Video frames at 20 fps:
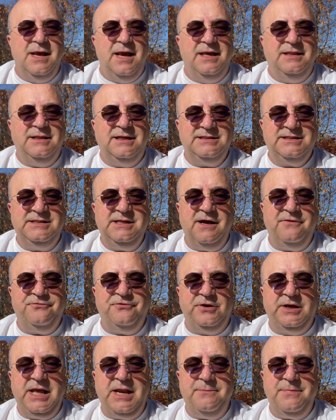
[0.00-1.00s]
And let's not
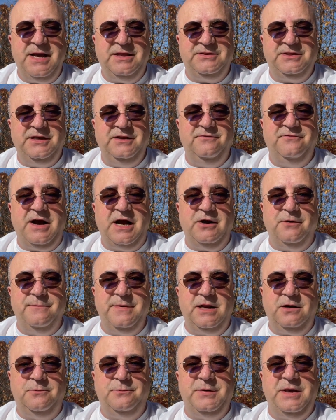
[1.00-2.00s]
forget about the
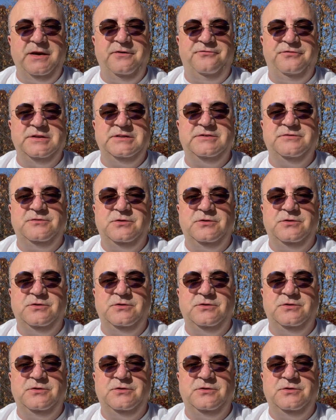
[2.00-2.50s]
environmental benefits of